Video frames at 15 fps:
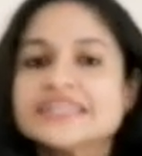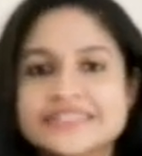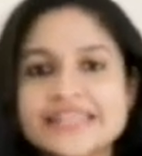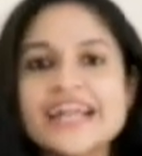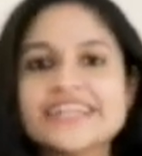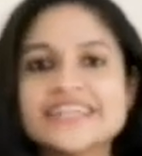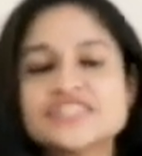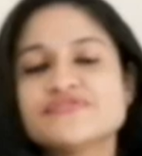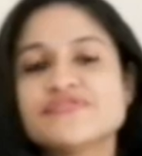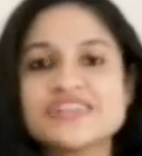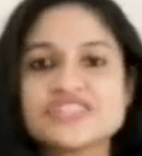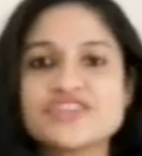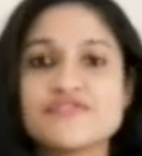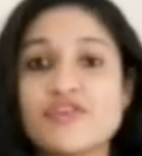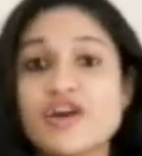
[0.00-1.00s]
That is,
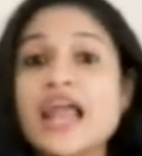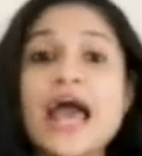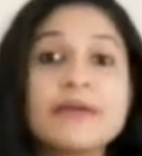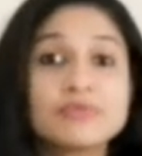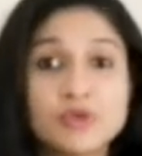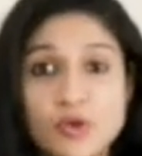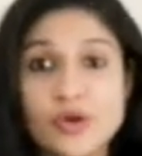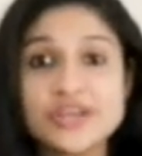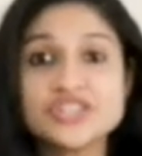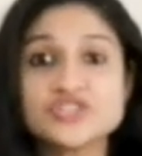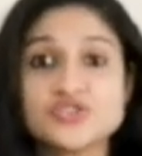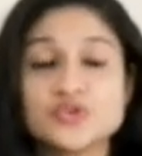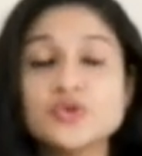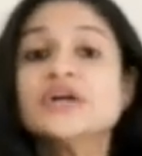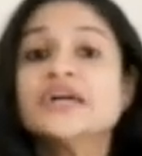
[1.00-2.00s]
first of all, I'm going
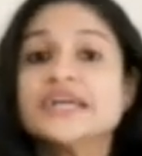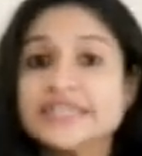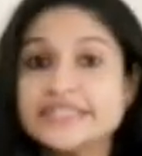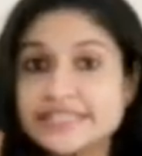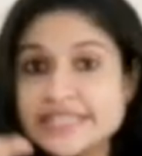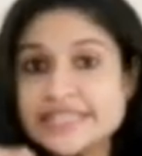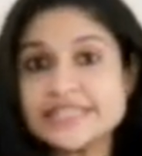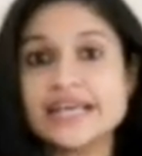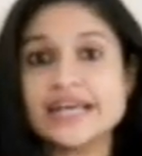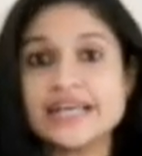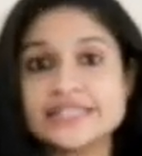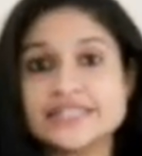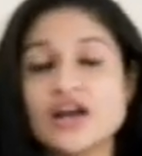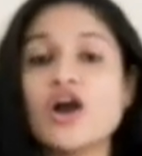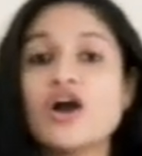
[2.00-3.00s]
to
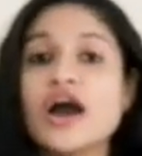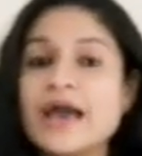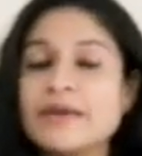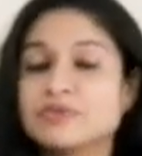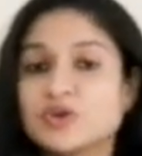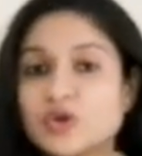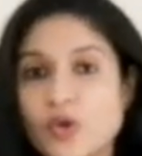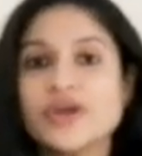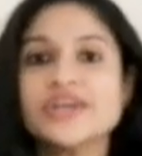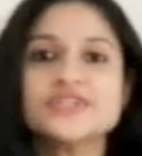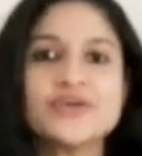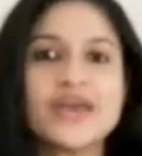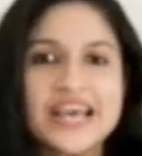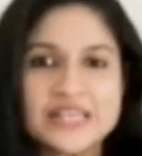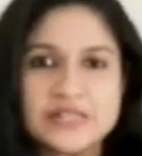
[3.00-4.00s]
discuss or I'm going
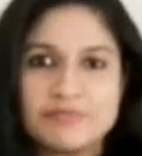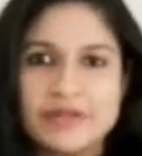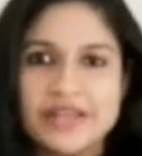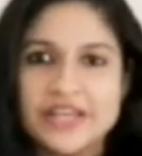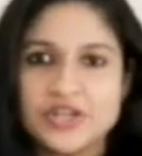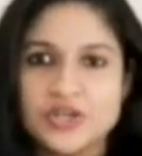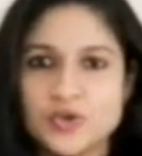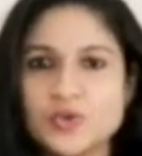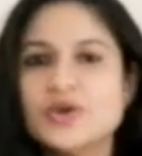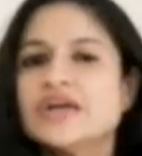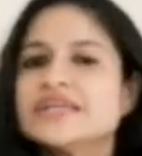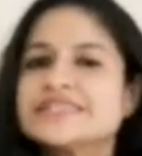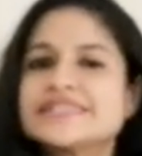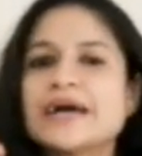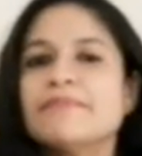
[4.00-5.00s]
to explain you
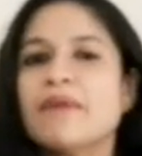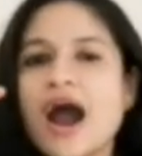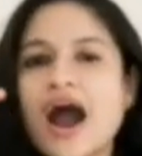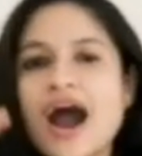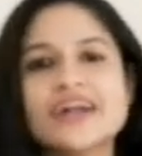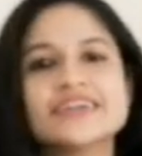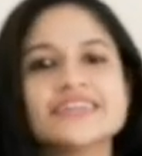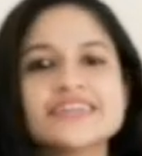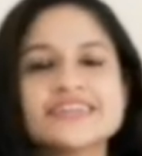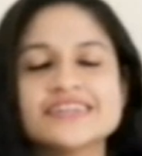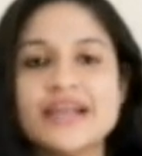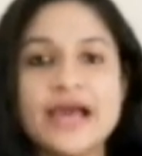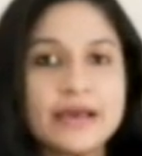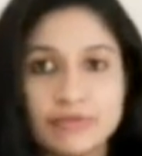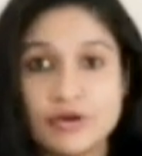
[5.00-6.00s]
some
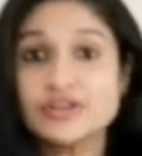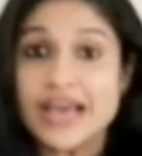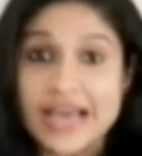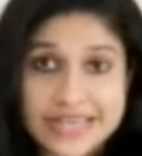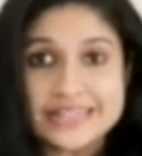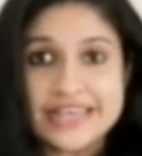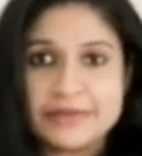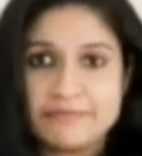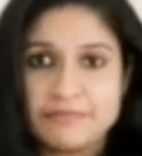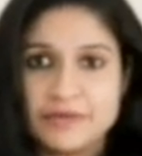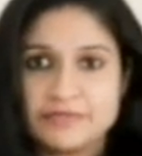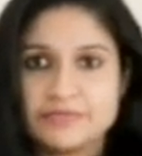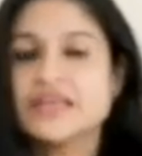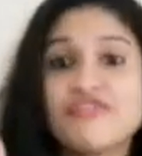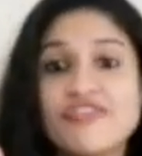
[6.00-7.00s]
article about
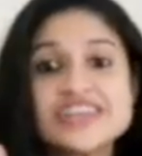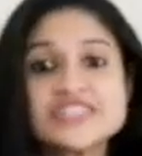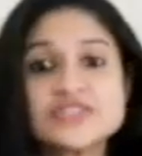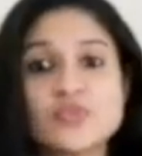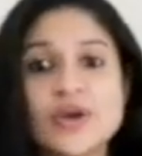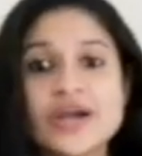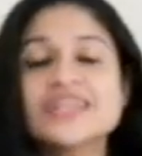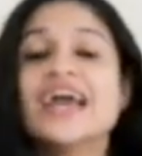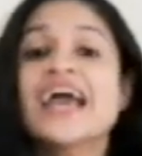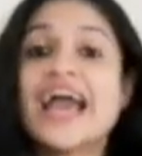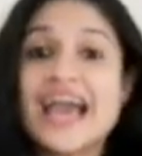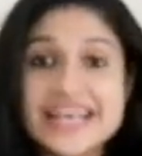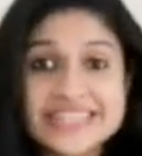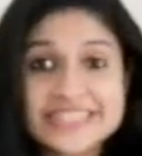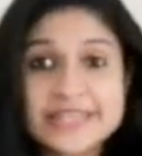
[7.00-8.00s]
SIP. First one,
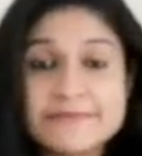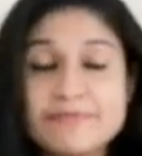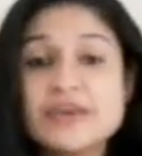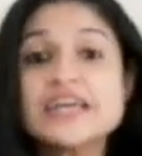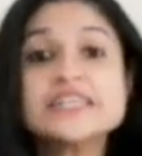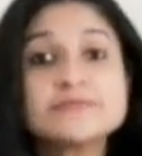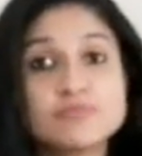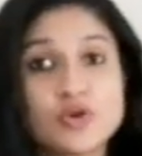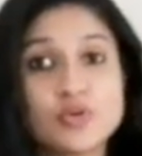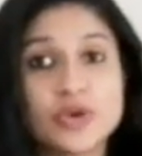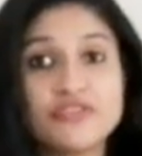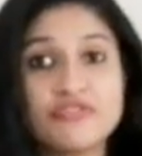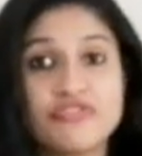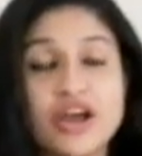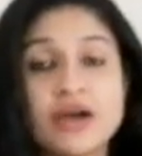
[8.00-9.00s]
STP is
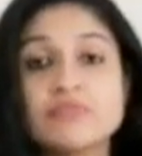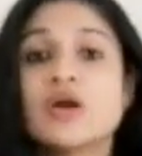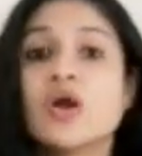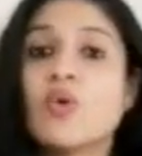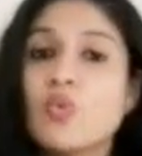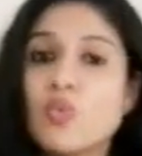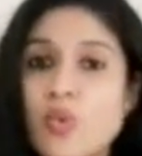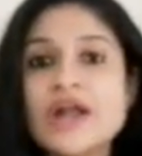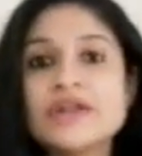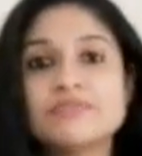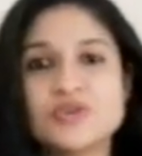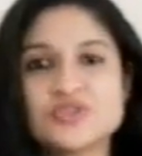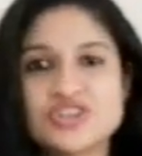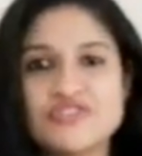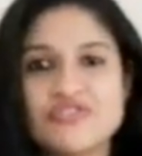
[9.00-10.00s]
moving from one
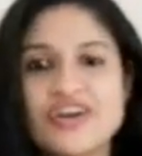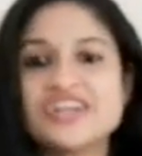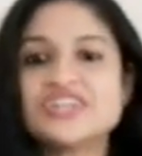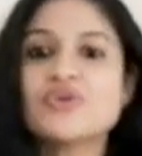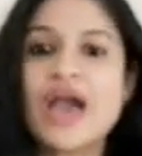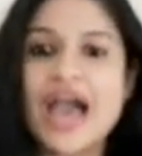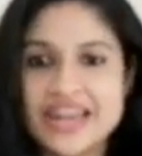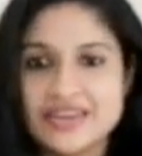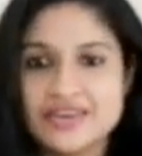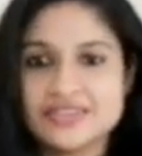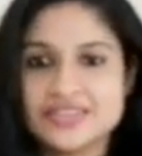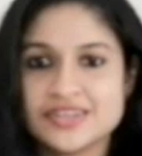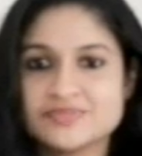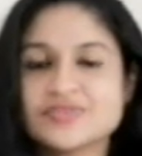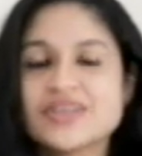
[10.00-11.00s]
mutual fund to
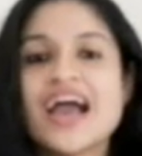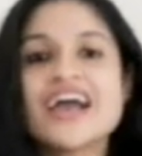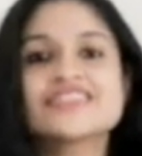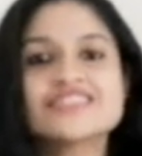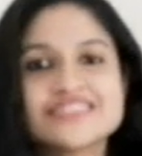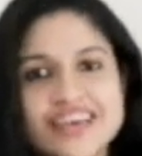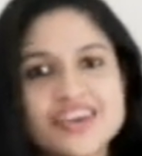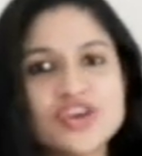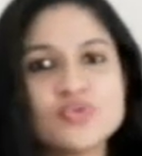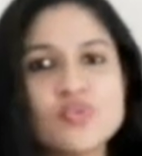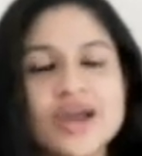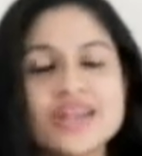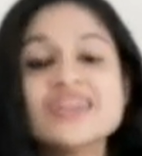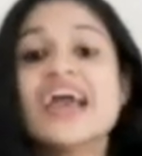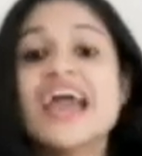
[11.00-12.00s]
another, and the second
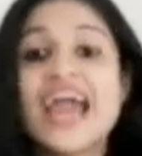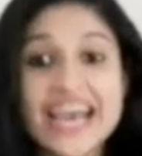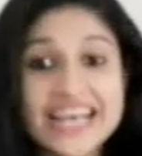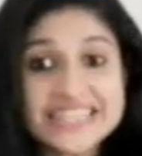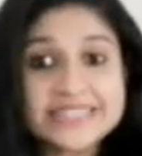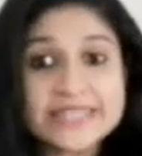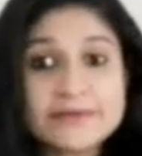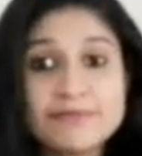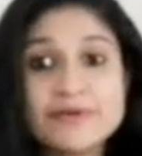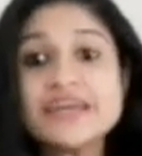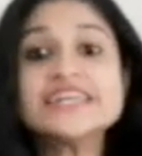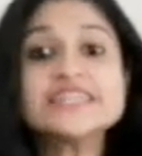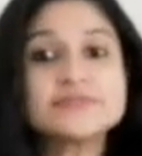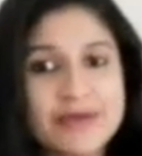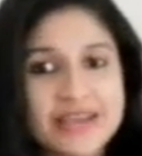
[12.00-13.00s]
one, STP
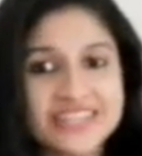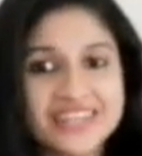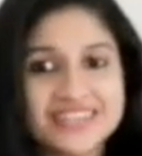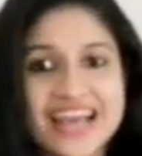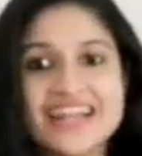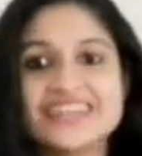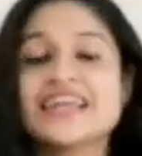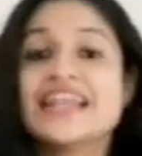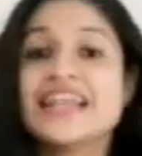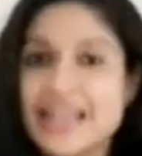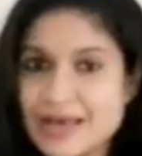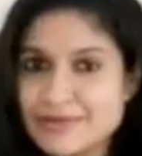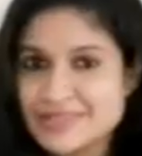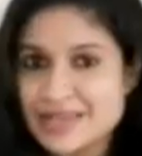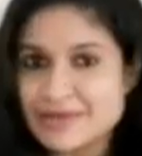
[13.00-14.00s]
is better than the
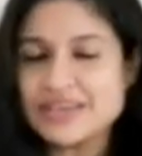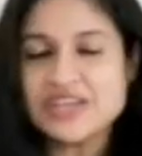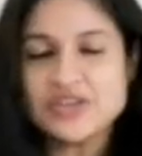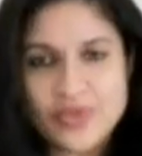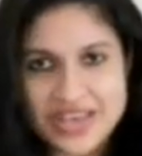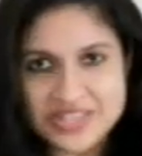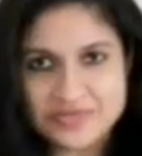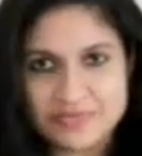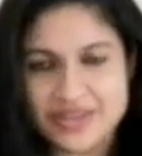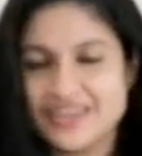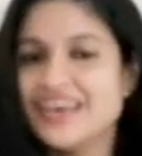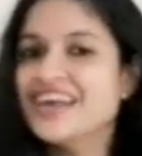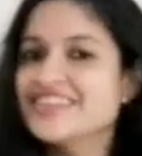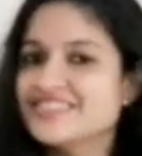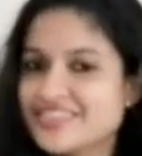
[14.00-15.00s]
lump sum
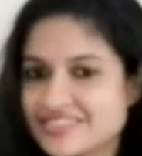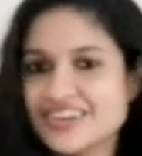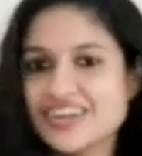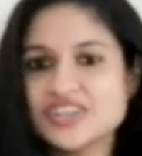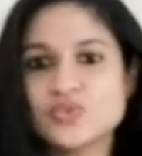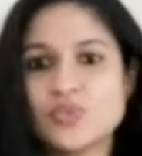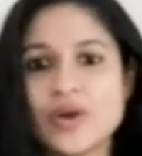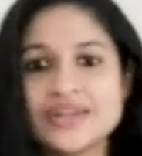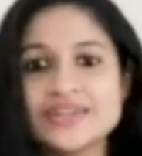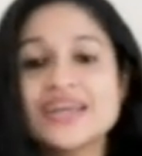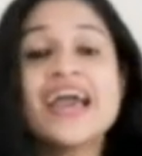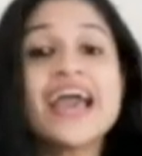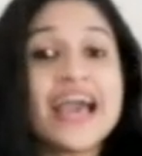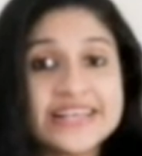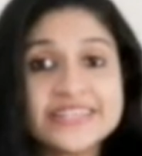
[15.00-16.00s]
investment. The third one,
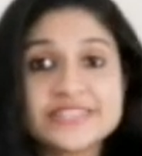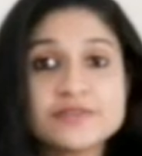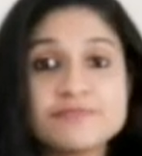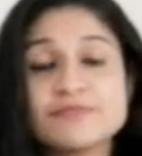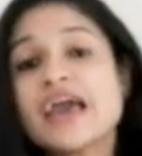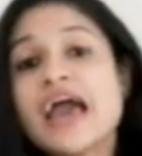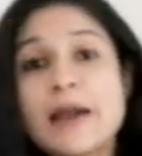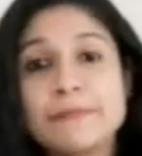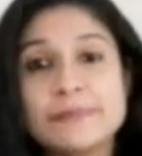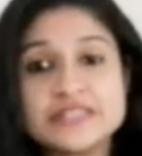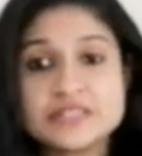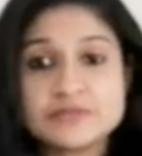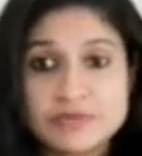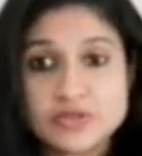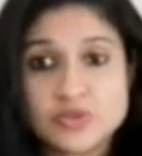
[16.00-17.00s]
STP
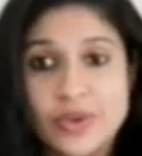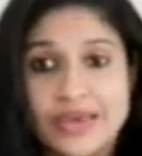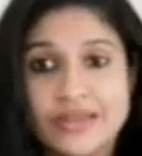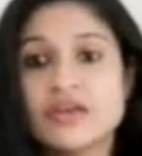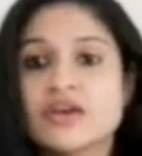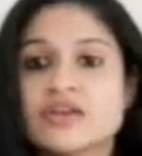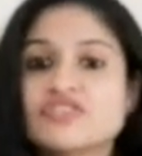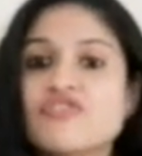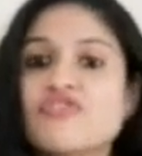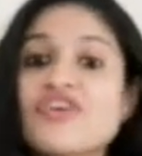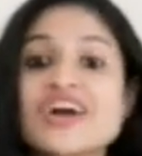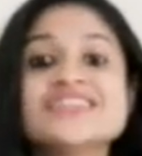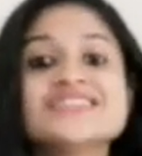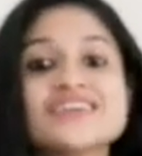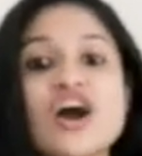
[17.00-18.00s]
happens between the
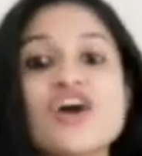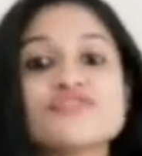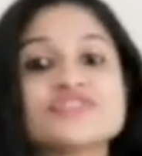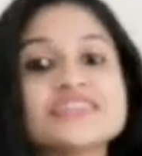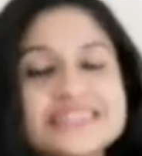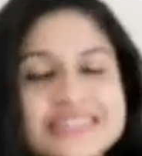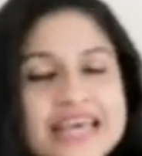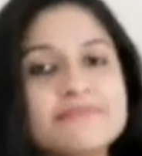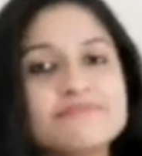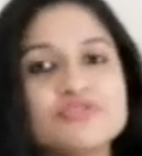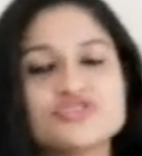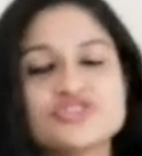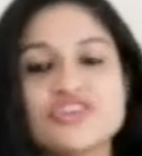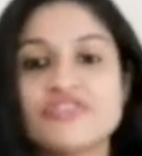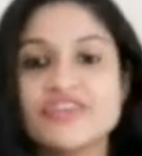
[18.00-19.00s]
funds of the same
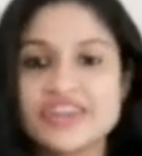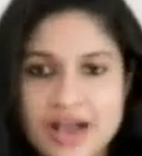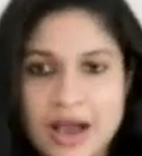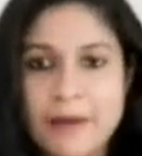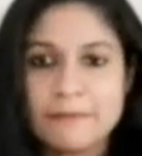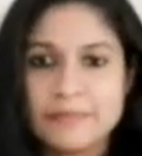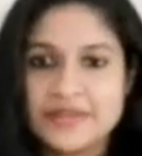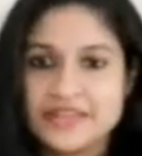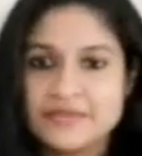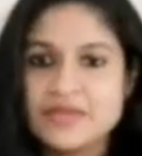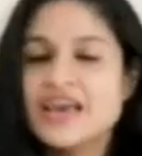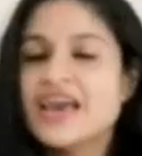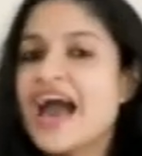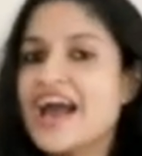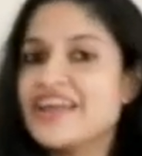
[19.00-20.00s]
mutual fund
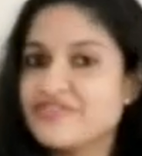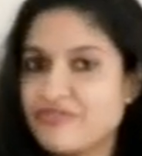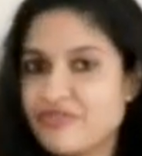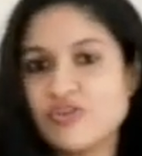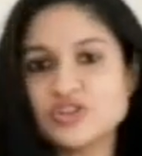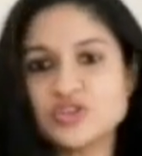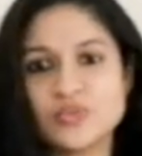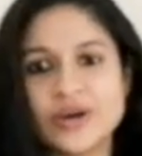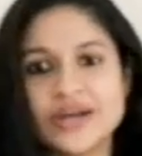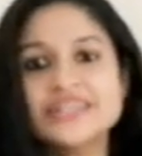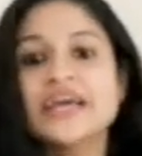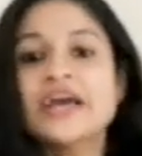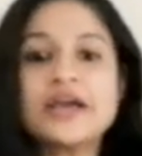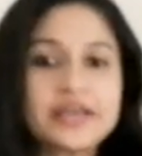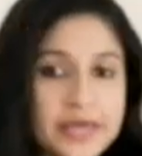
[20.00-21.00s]
company, and fourth one,
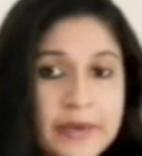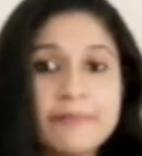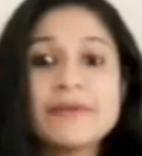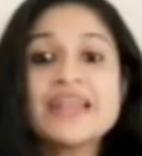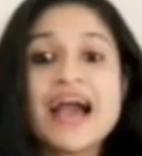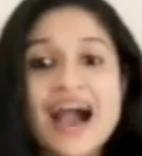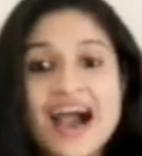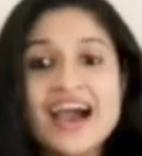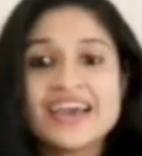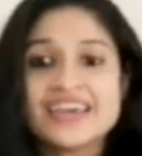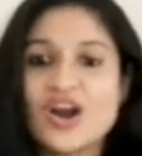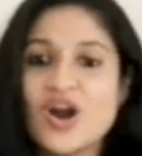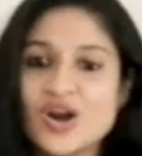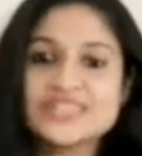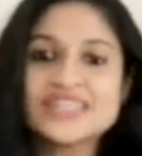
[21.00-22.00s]
keep an
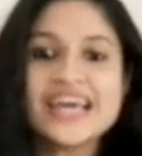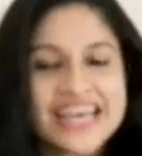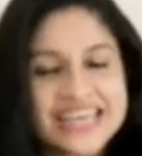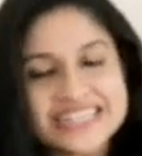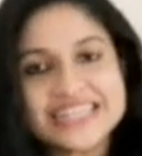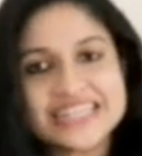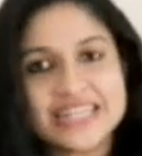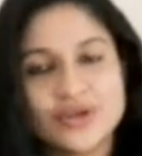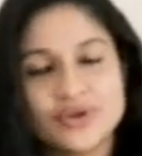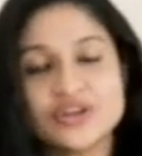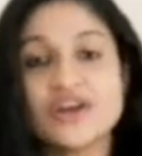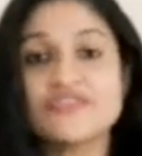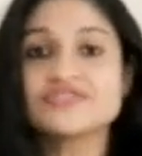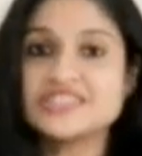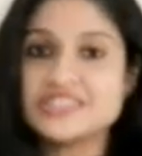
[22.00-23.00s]
eye on the exit load
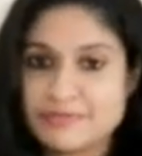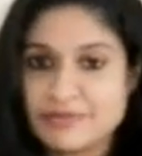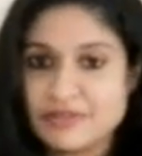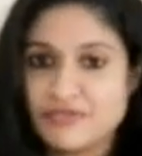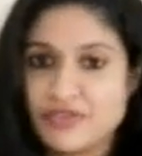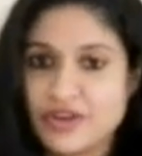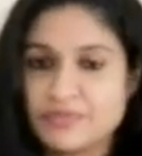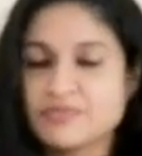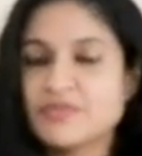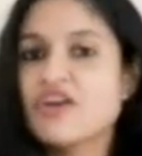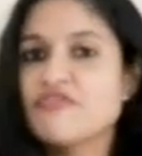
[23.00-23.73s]
of the debit fund.